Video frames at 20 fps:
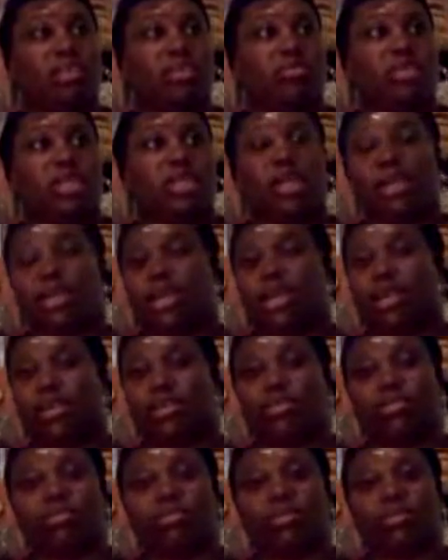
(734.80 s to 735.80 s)
uh,
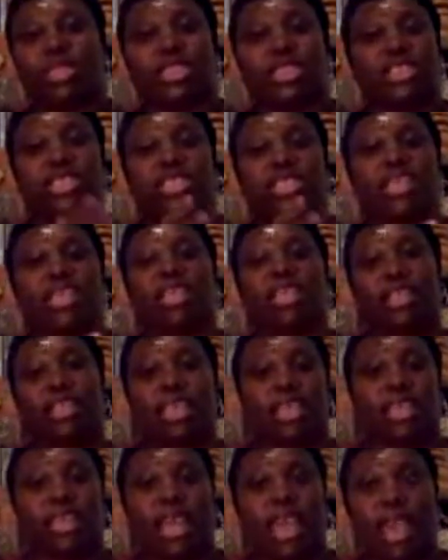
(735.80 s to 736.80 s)
just anything
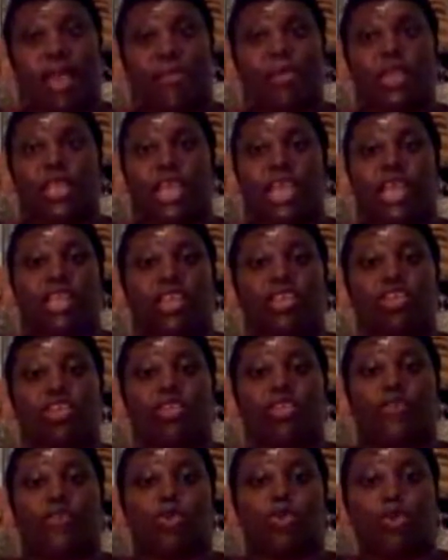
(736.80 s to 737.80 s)
can happen. And then if
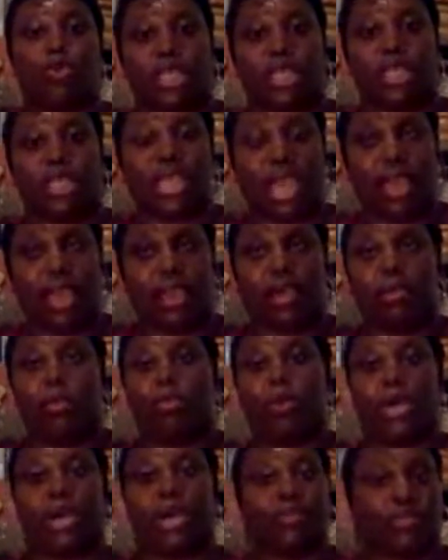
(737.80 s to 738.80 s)
you put that
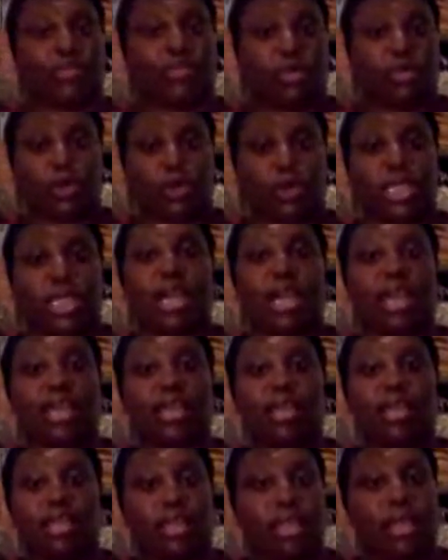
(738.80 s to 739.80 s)
above the Most High,
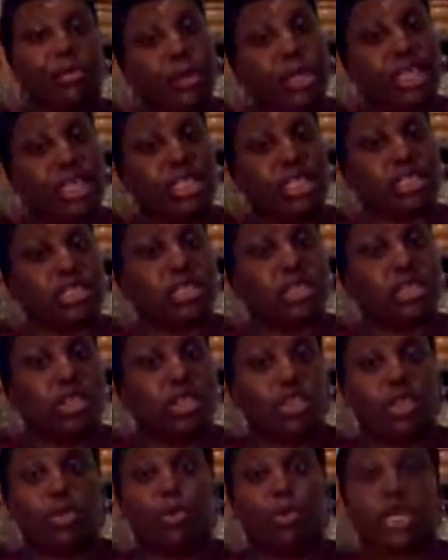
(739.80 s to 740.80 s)
that means
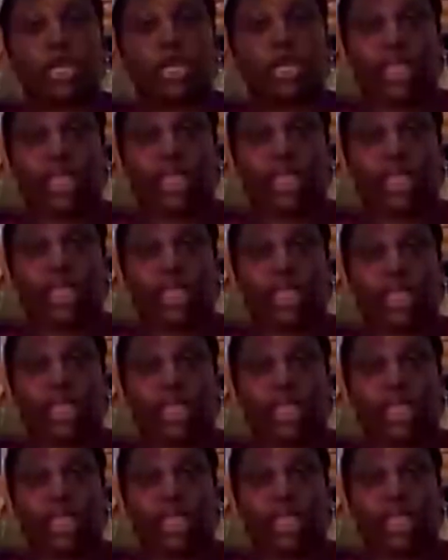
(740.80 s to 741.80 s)
you're saying
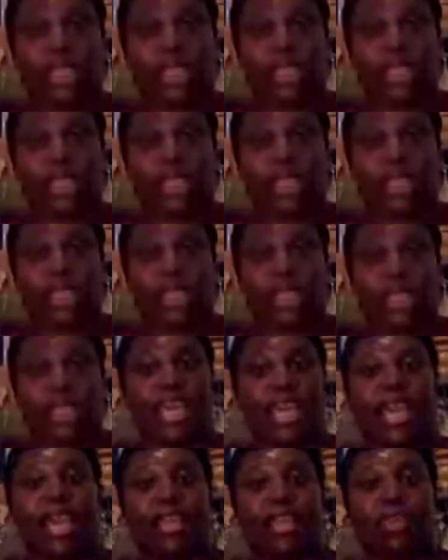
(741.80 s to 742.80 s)
you love
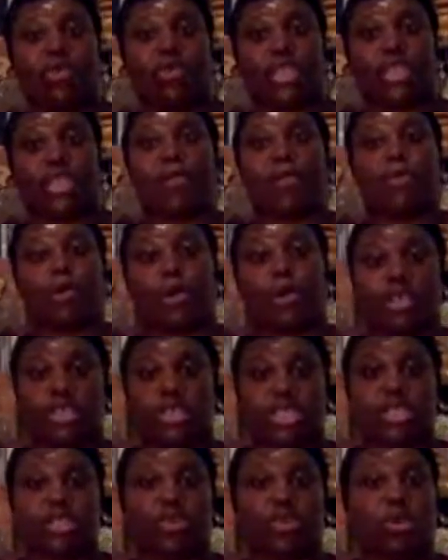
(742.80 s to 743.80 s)
that or that
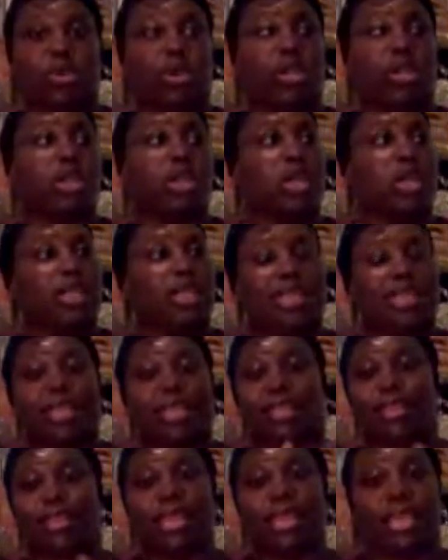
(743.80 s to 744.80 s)
person or that
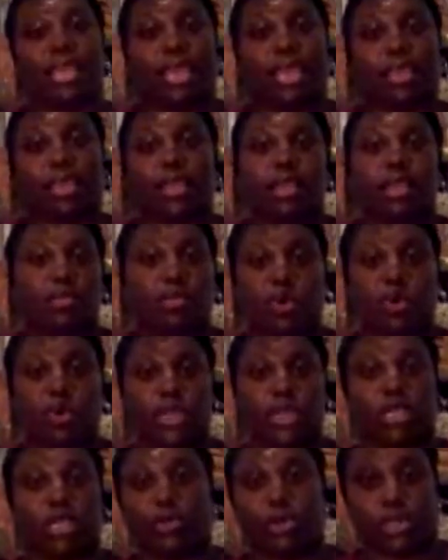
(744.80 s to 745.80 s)
thing more than
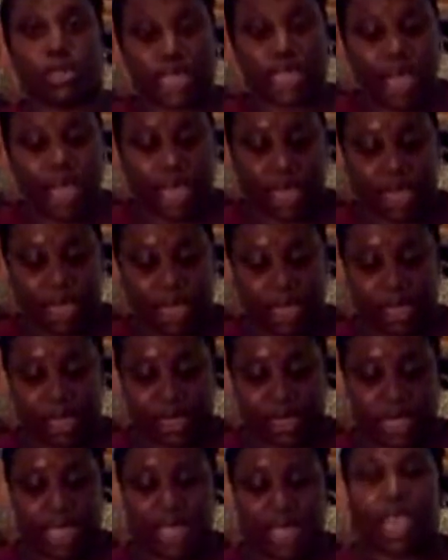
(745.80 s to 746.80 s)
the Most High. And it's
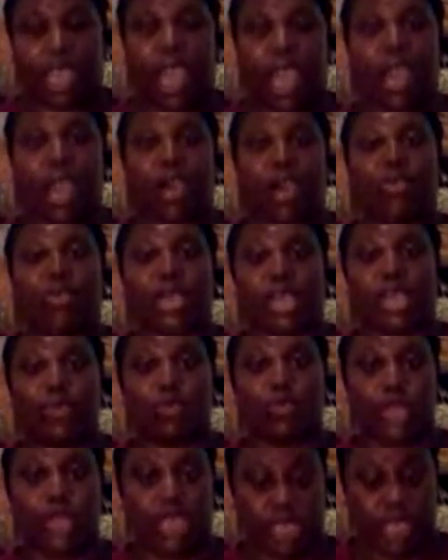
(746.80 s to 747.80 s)
like, how can
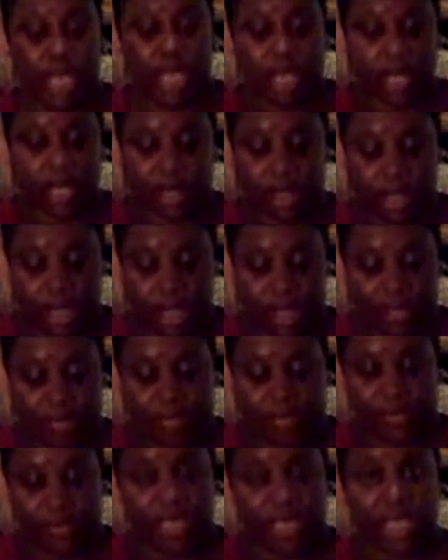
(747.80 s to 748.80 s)
we love
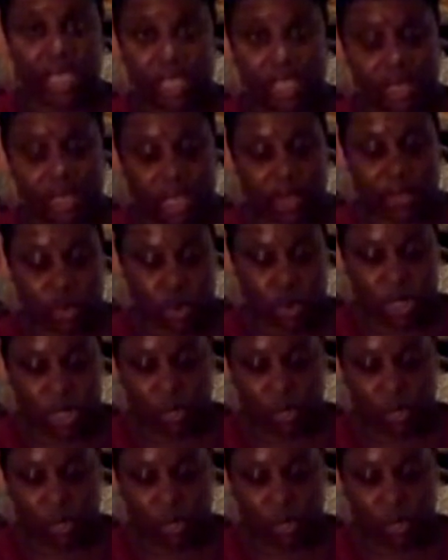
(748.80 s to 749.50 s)
anything more than